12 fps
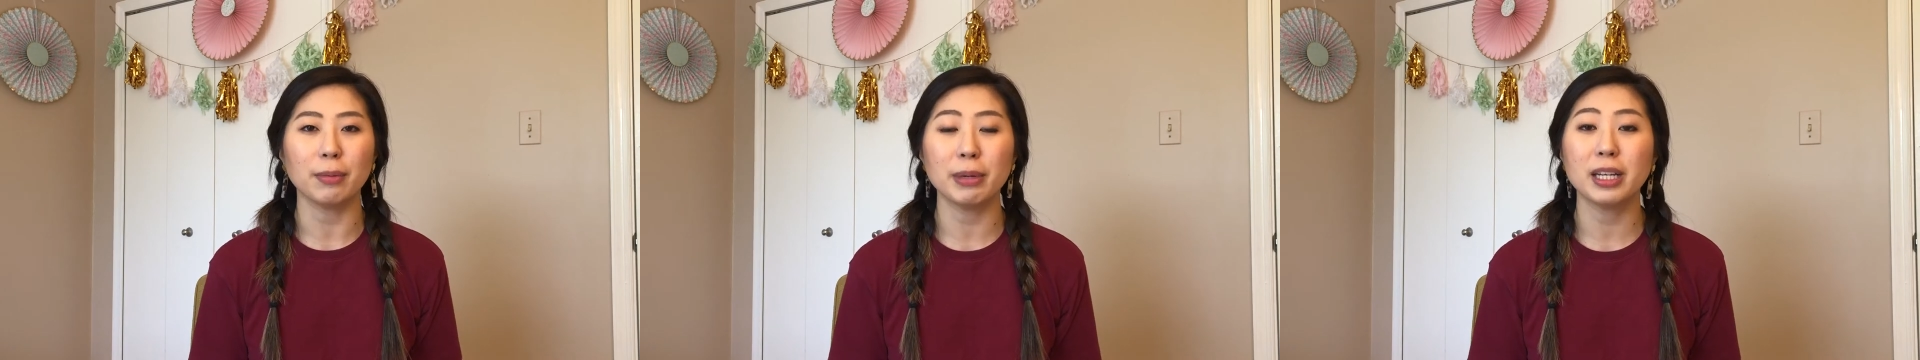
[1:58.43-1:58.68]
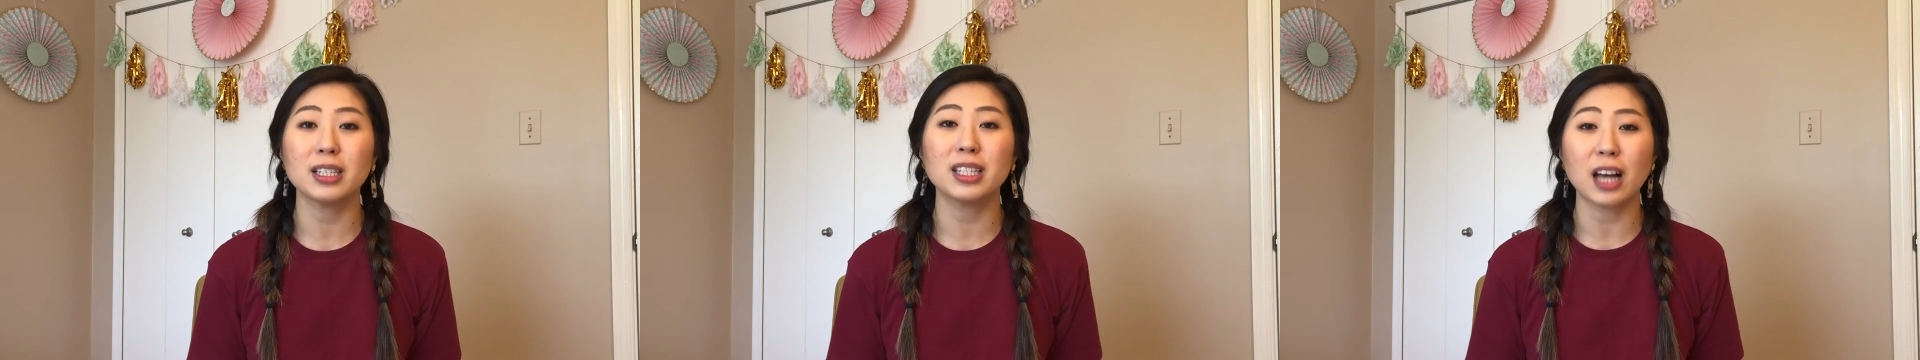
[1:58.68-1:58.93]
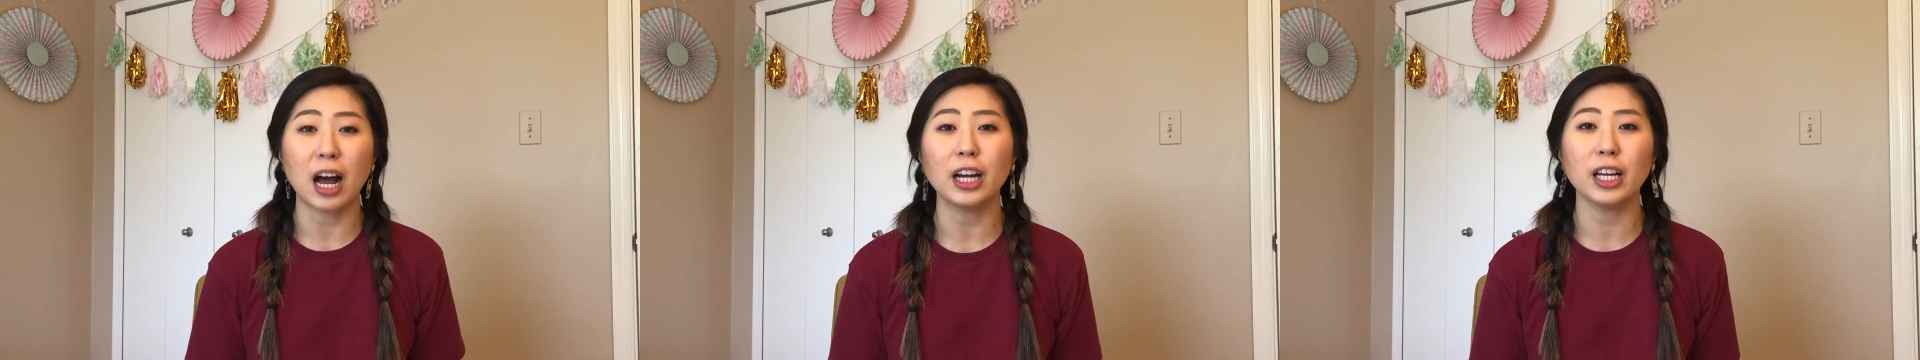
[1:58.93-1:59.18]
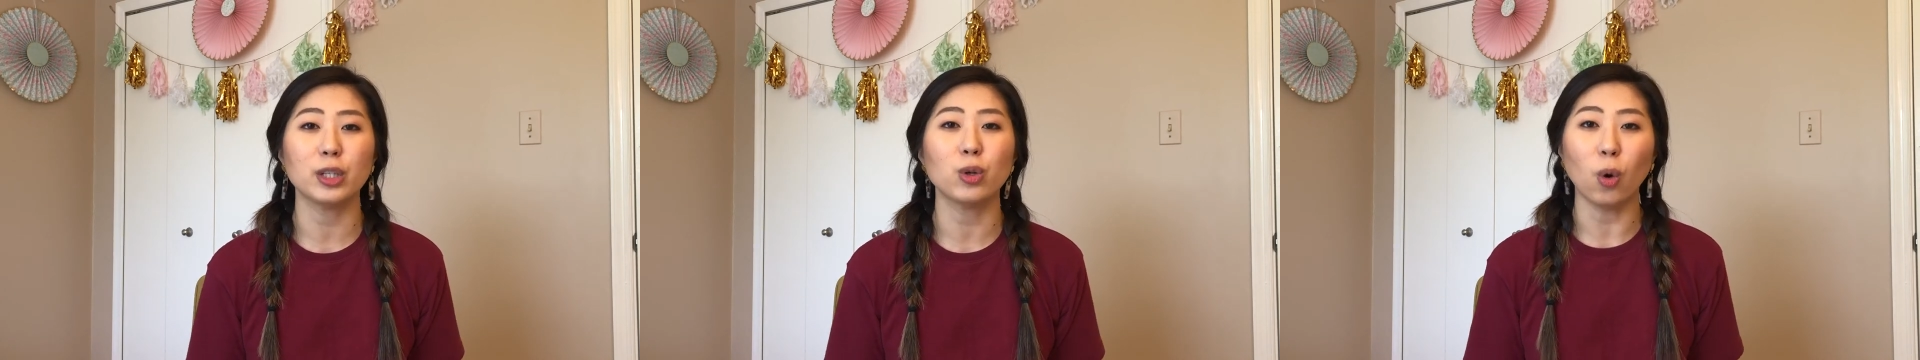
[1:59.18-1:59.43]
because God
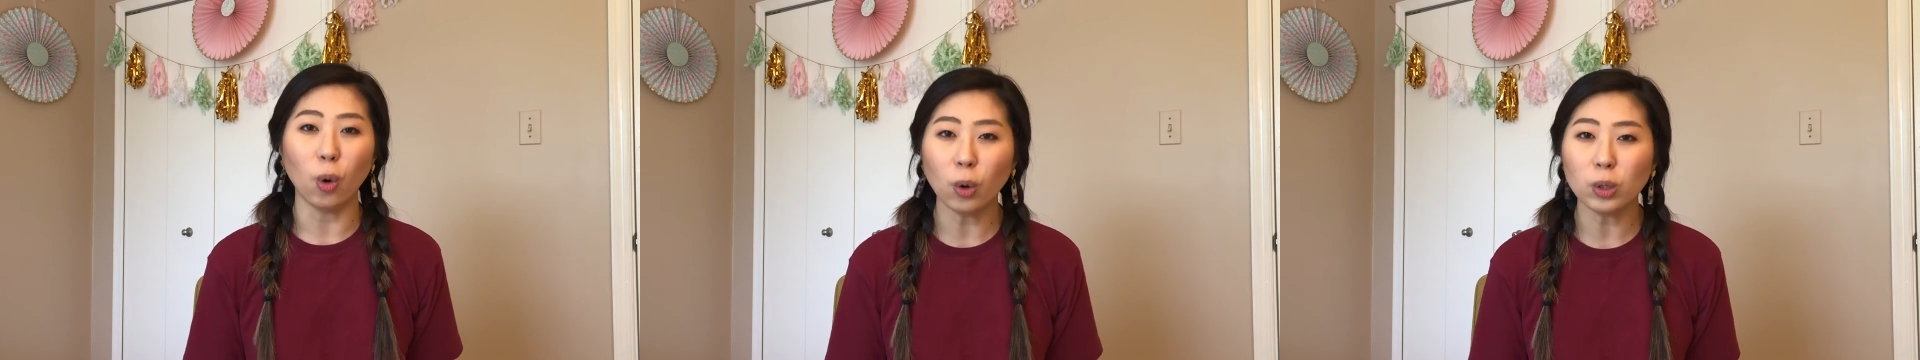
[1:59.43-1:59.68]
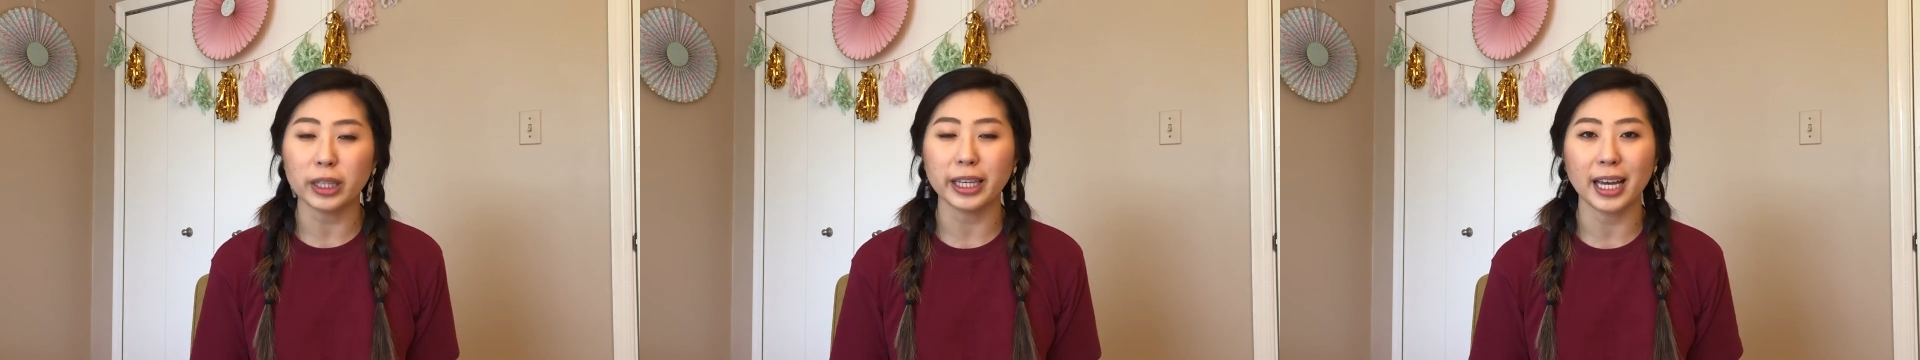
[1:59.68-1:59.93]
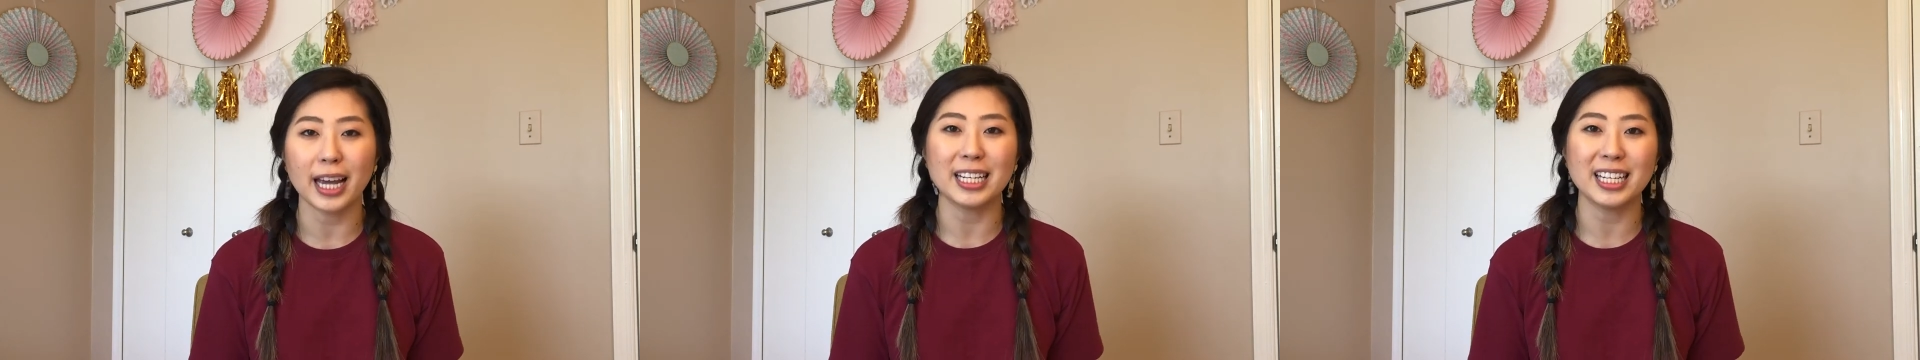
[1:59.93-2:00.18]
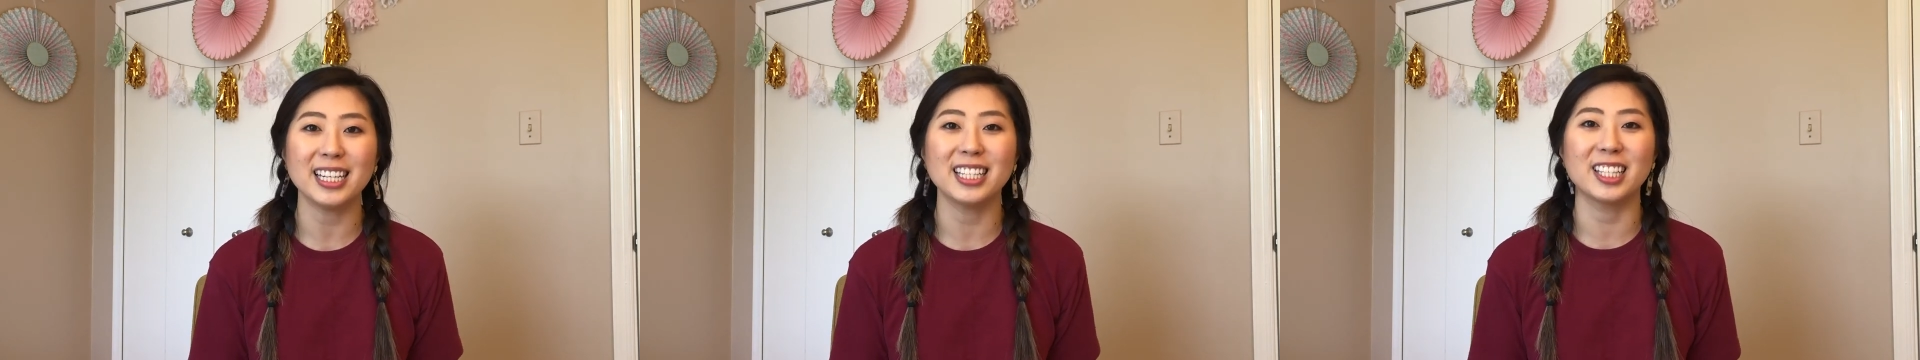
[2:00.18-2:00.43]
is holy and
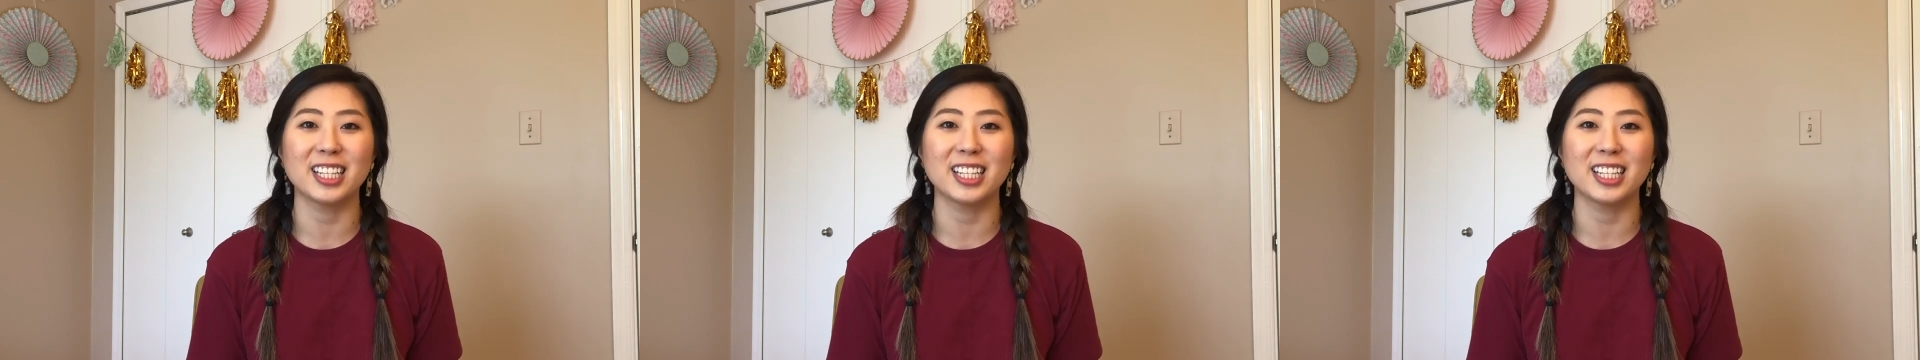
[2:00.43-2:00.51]
He is